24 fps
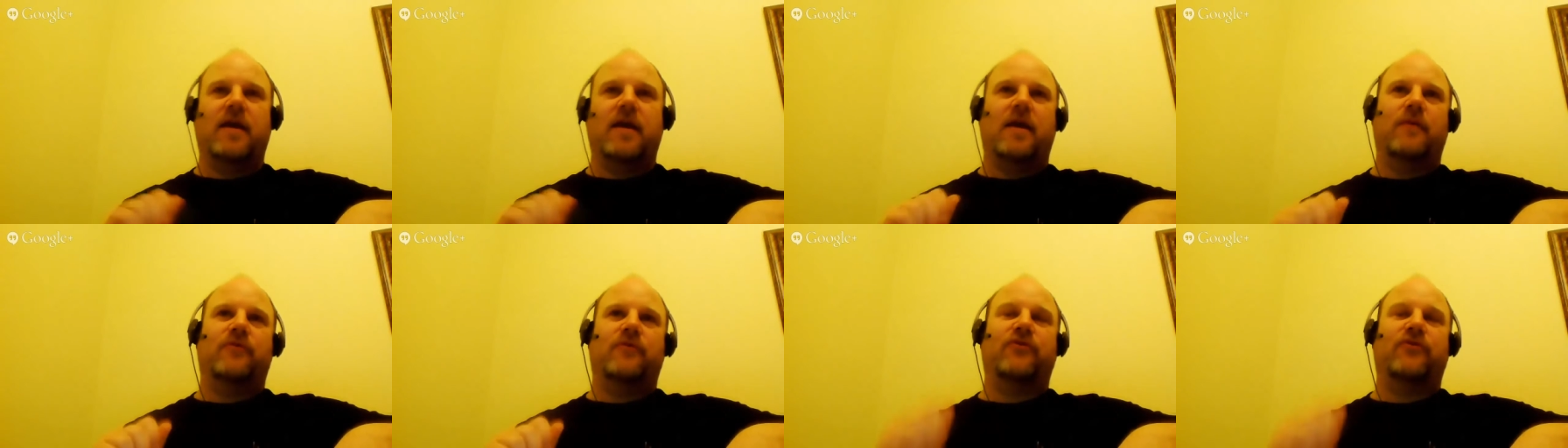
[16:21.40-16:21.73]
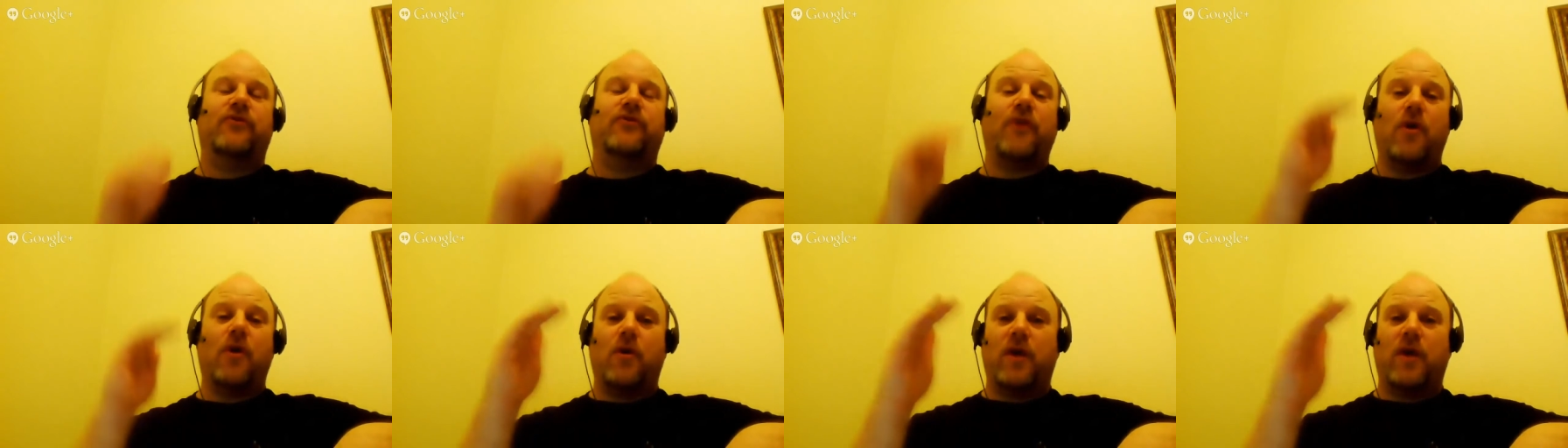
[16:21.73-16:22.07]

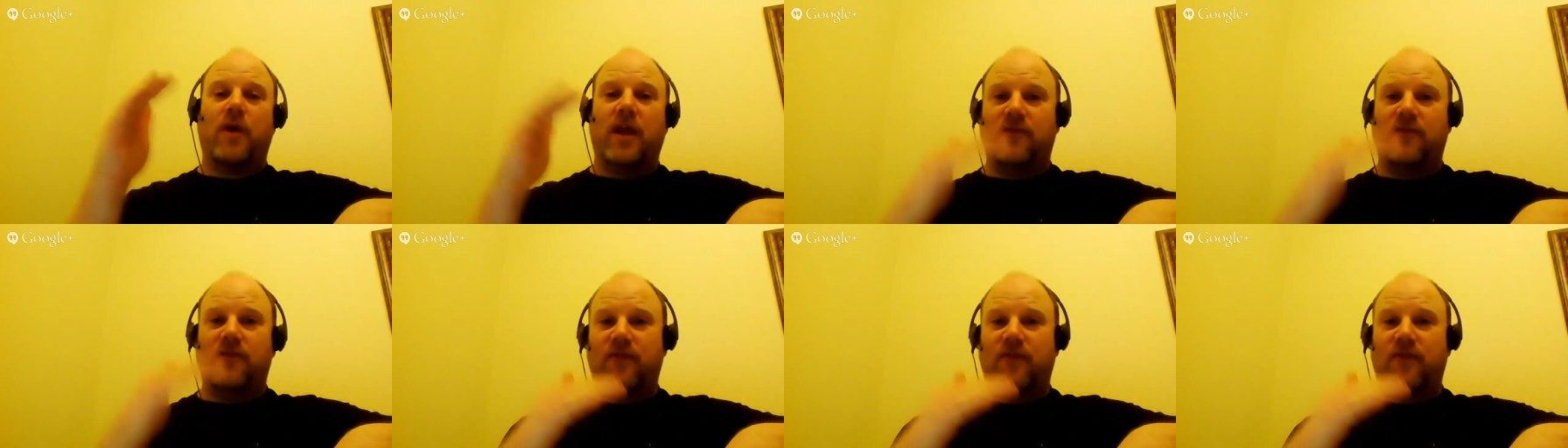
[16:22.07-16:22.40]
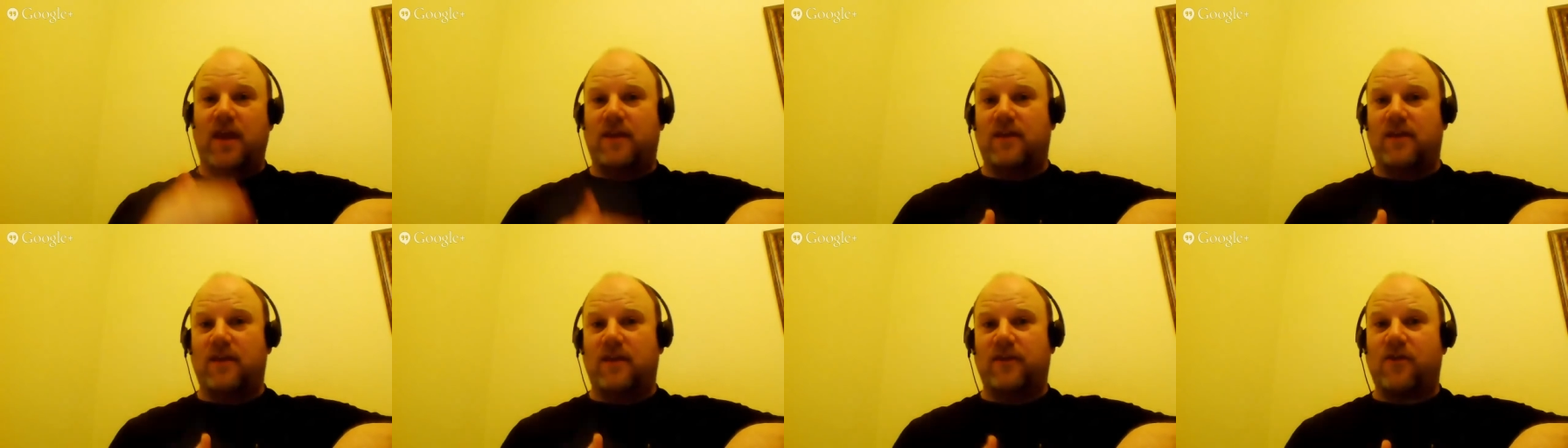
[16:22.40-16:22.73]
So, if
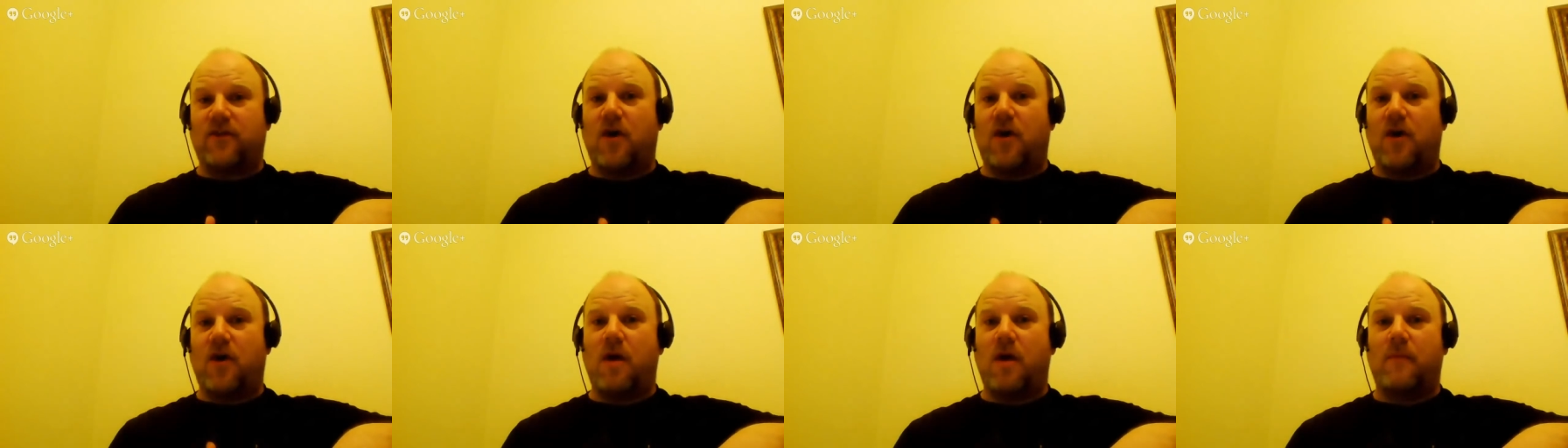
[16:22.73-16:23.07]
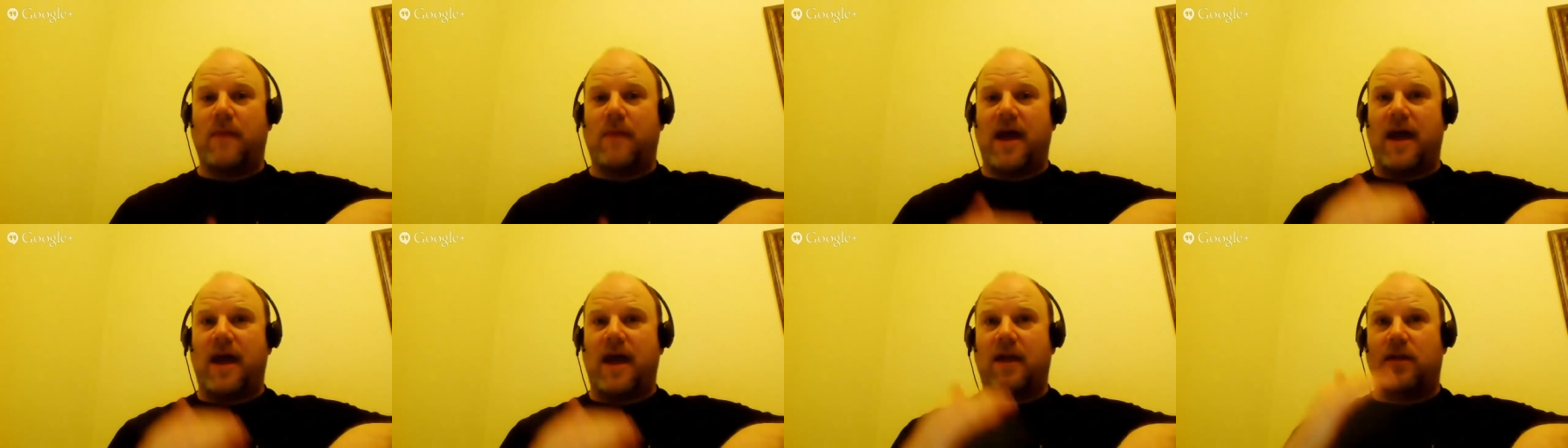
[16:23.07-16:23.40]
in this
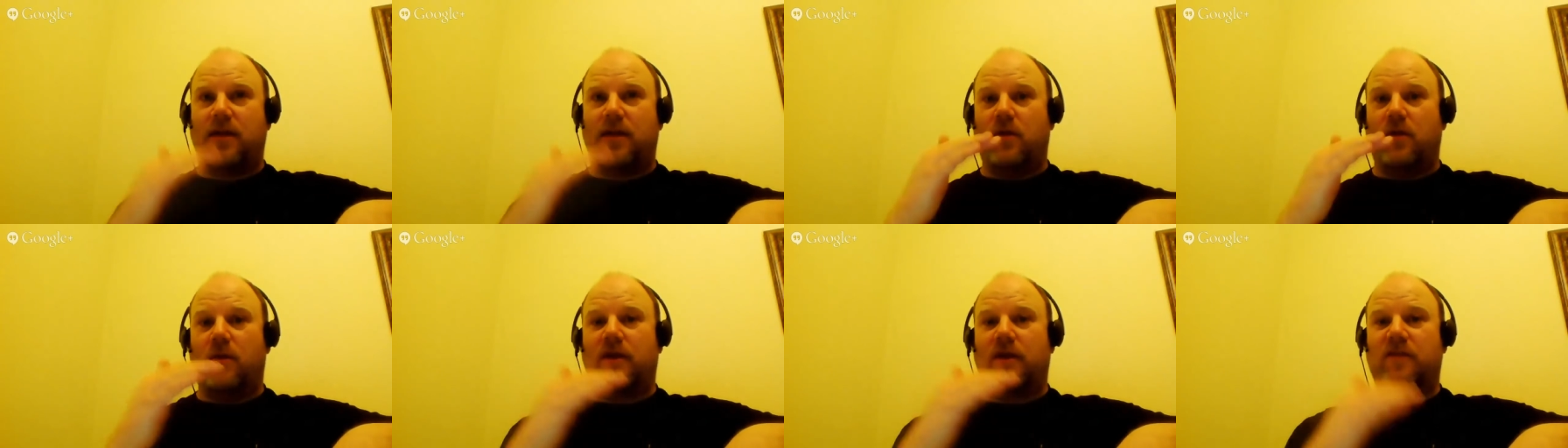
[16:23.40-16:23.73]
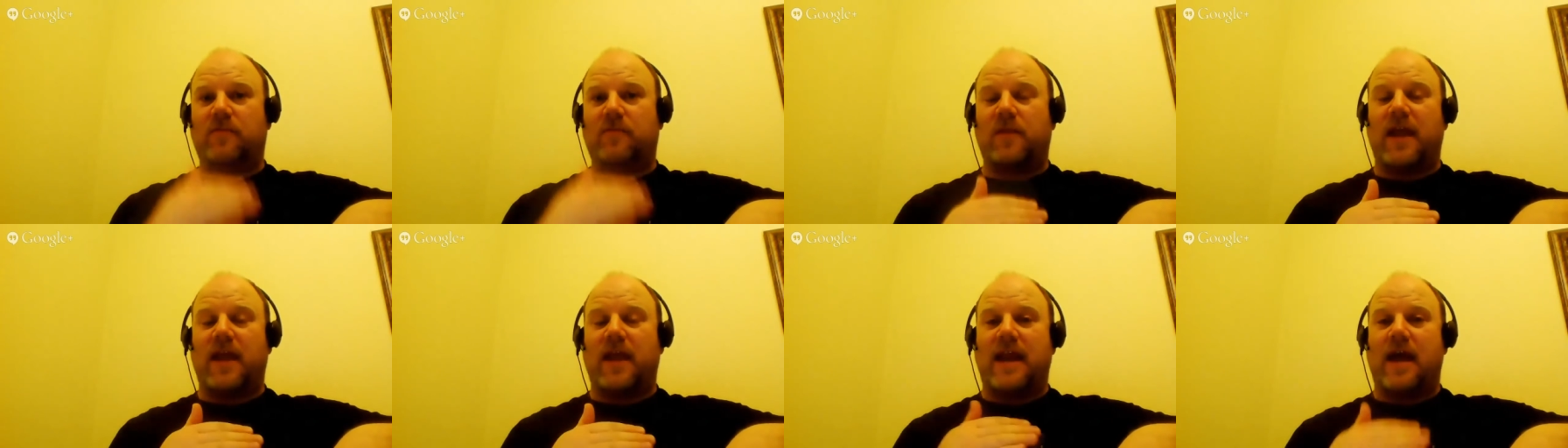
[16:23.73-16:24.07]
combat you
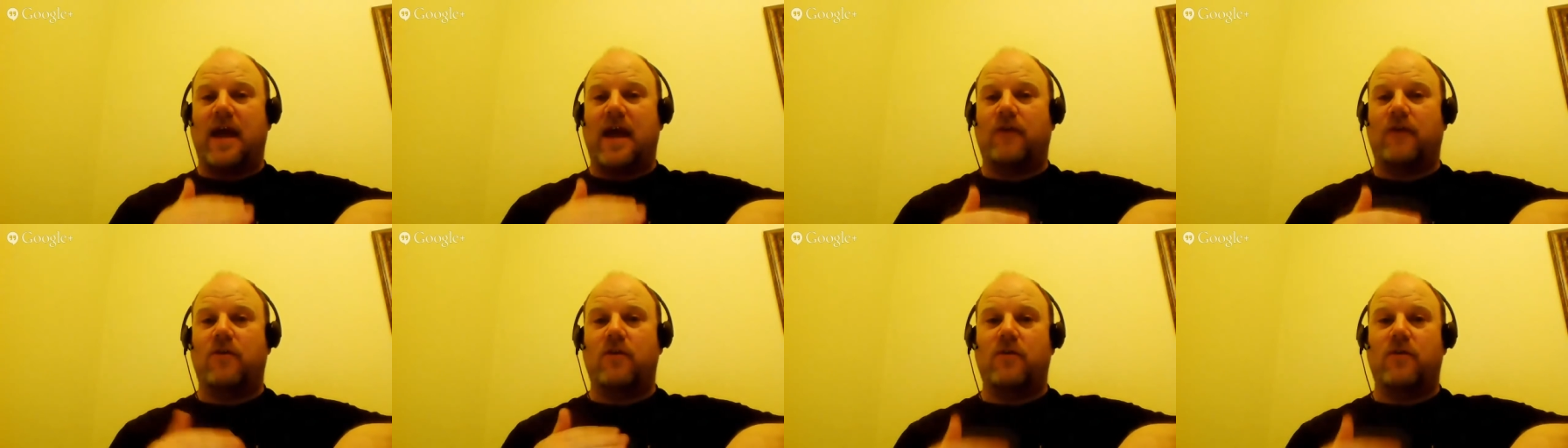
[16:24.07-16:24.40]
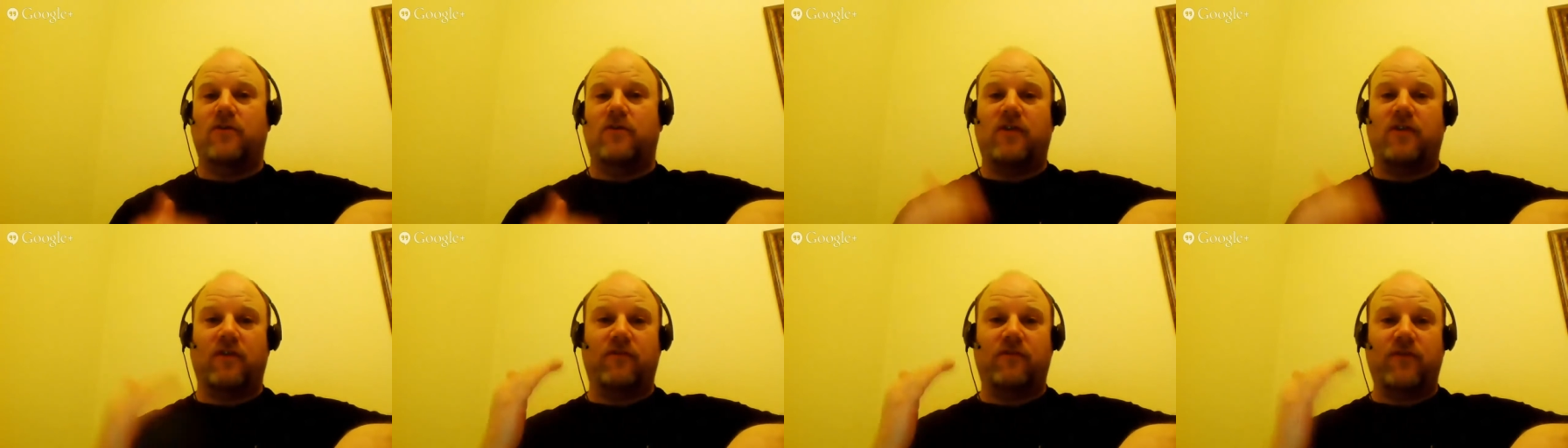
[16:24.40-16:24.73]
explain how you're
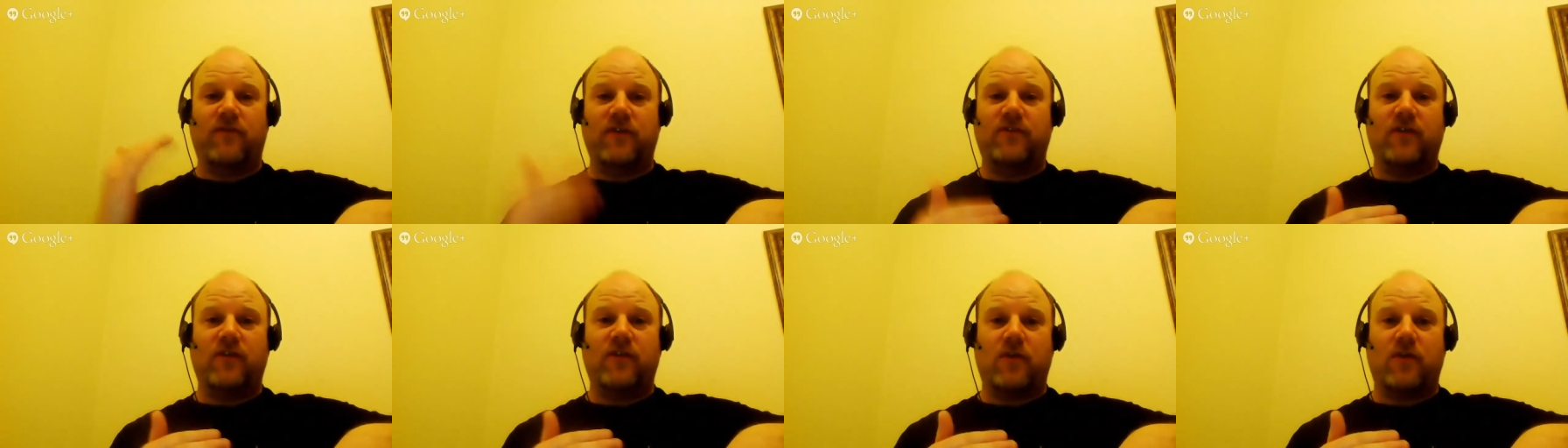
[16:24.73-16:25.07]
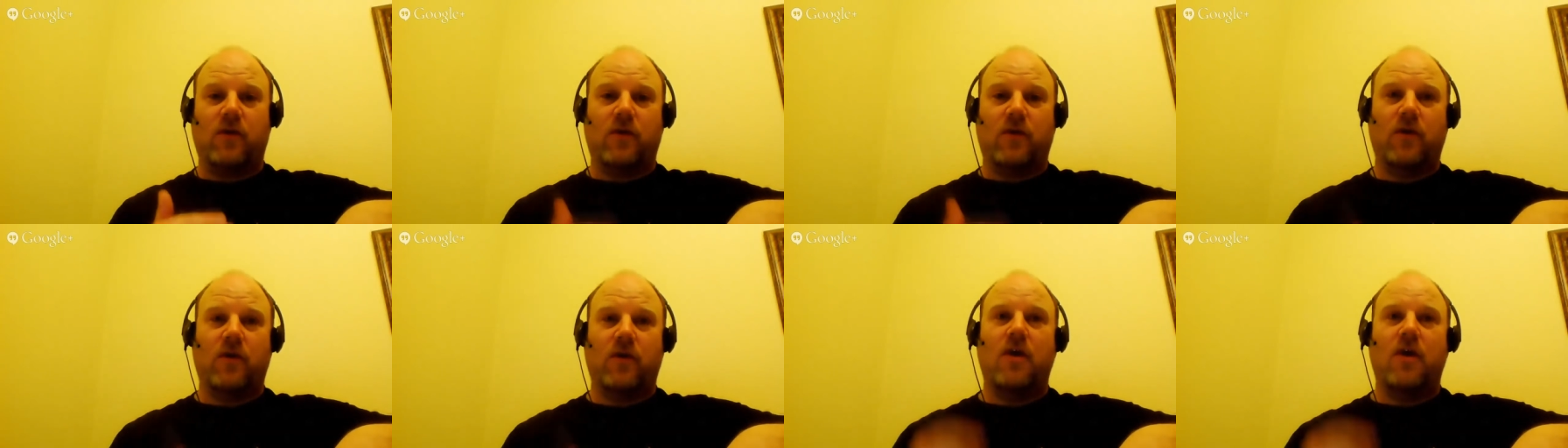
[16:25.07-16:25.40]
using
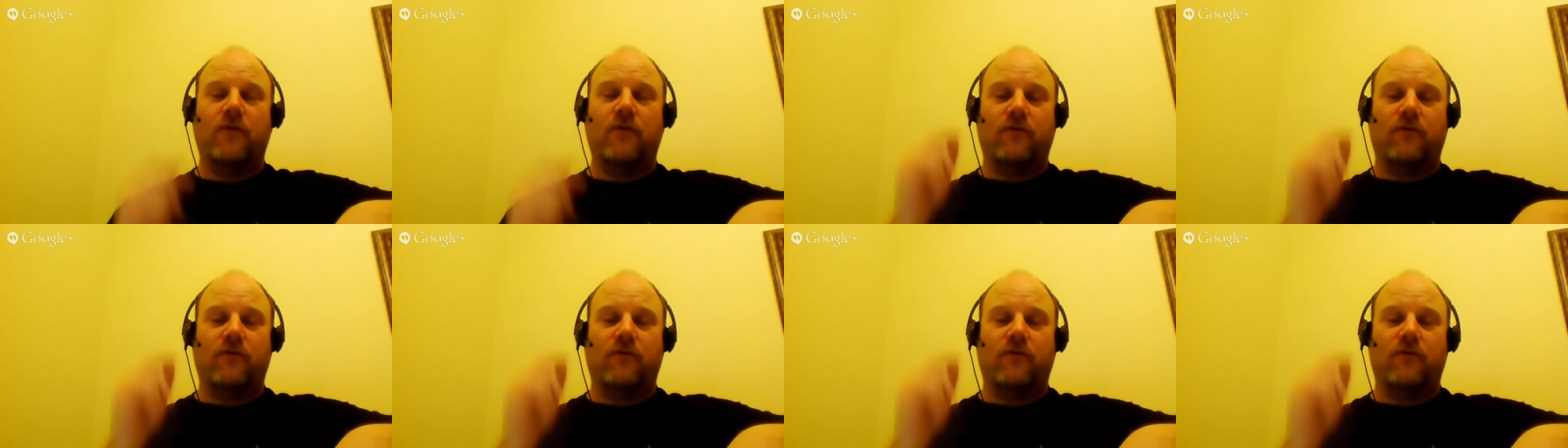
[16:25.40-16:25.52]
physical,